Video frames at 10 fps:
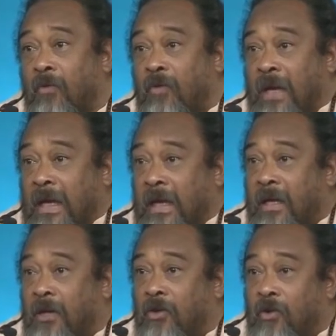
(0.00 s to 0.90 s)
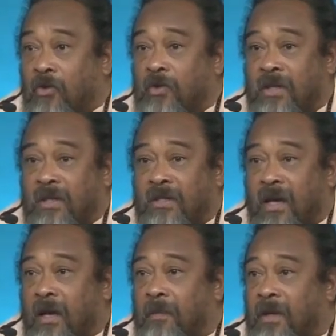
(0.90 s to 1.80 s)
really use this
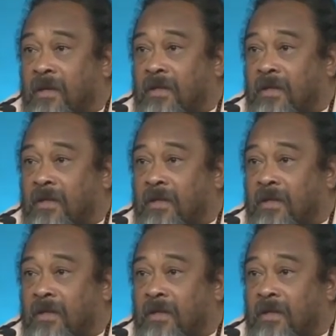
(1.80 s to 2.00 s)
time in